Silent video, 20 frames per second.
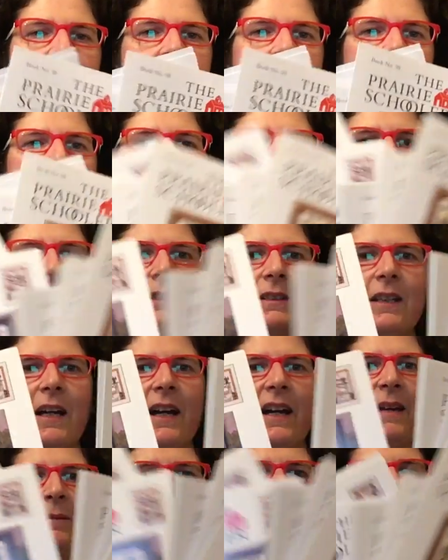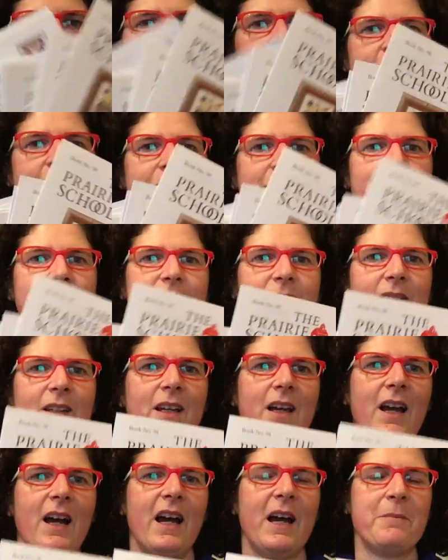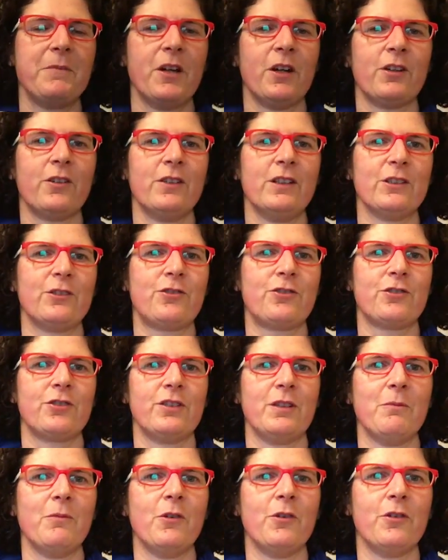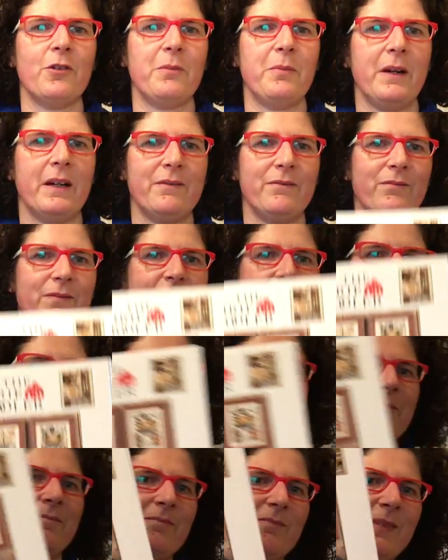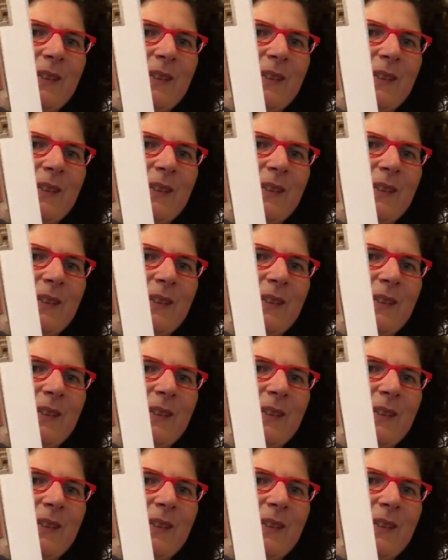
this several times, so I'm not gonna show them all, but yeah,